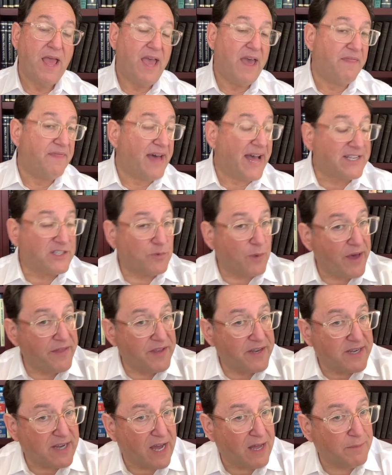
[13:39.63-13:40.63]
And that's why
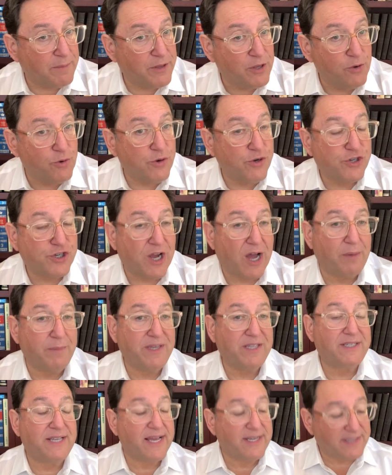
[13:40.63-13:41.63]
the Talmud
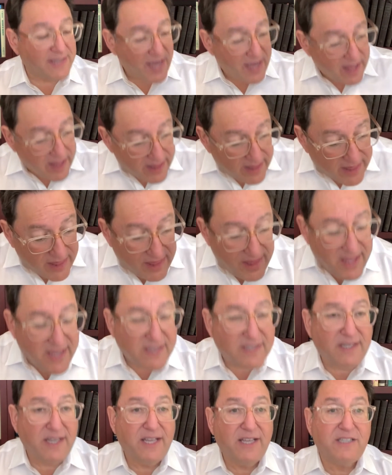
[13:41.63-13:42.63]
Yerushalmi says
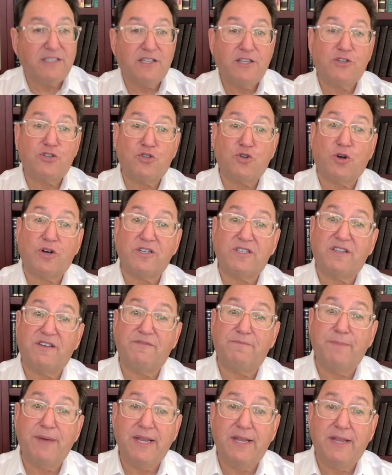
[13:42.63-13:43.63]
this is the source
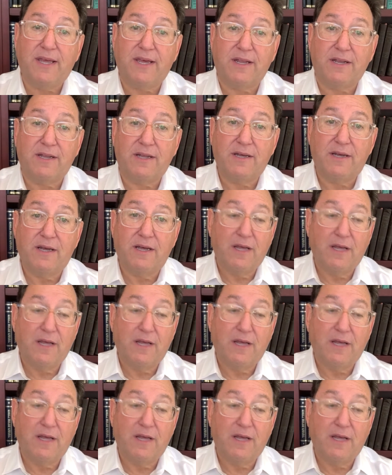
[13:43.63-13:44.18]
of minyan,